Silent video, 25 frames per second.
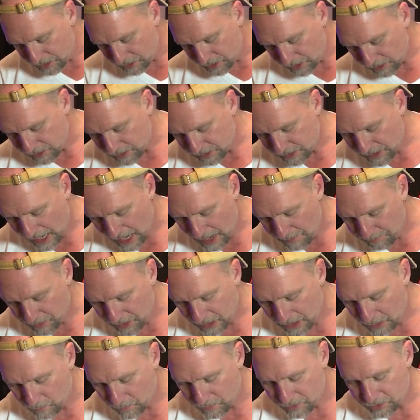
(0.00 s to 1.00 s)
just as
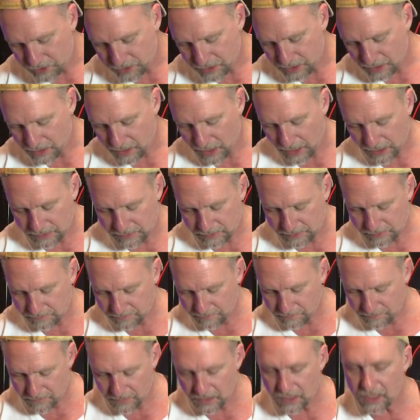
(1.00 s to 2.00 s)
happy with just a nice
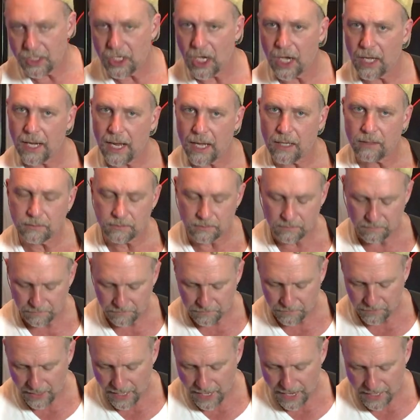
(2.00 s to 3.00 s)
cutout
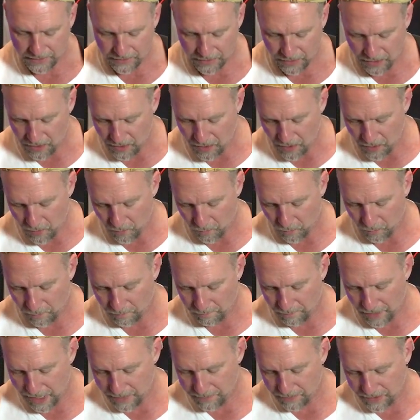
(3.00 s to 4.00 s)
for that, or
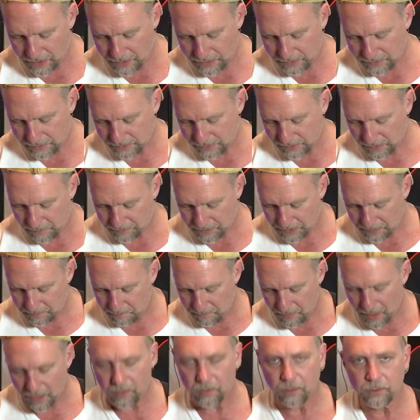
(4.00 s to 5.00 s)
maybe something
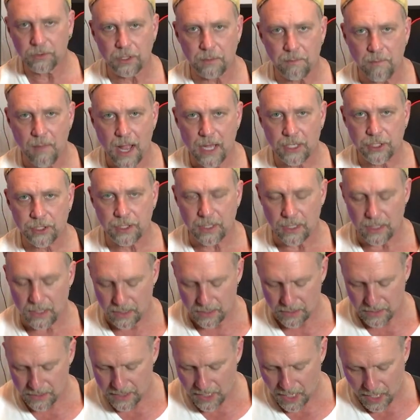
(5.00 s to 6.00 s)
metal to match
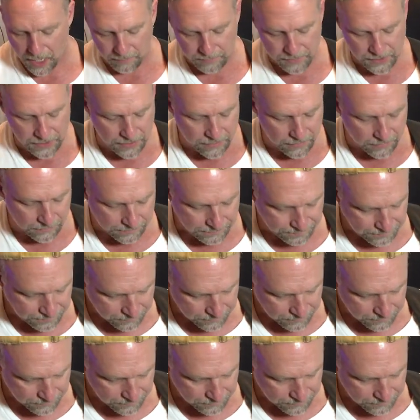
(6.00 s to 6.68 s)
the knobs here.